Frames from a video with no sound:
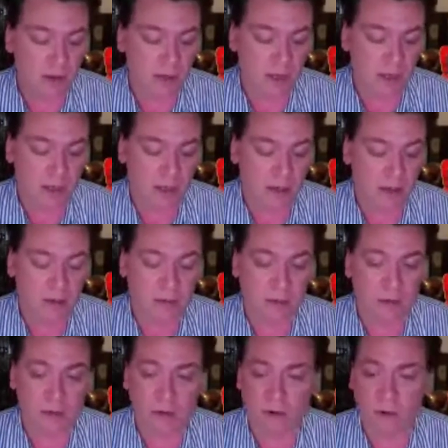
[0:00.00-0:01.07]
And
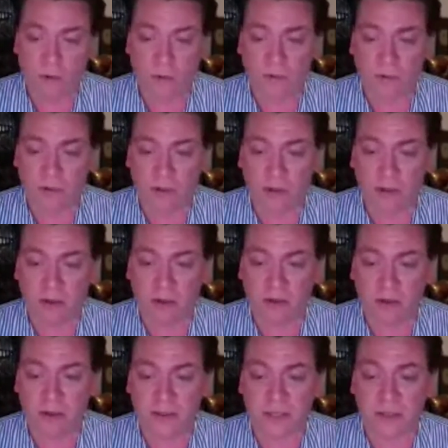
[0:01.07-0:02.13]
they're called,
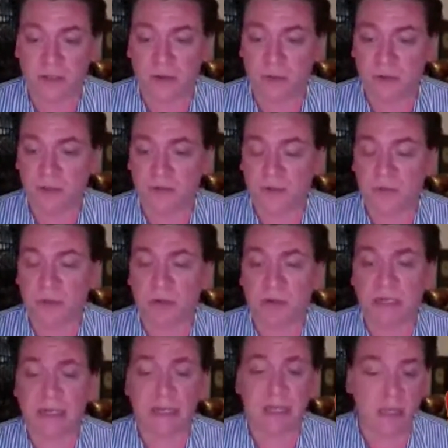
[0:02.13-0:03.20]
it's a description of something
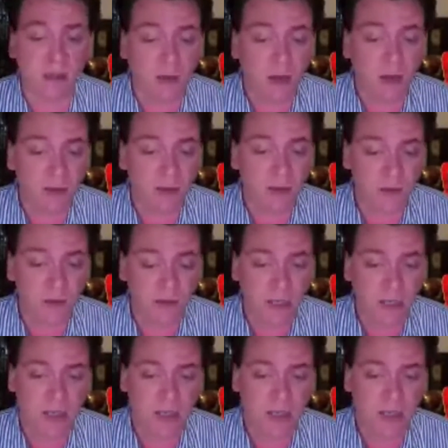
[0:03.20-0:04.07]
called a key lodge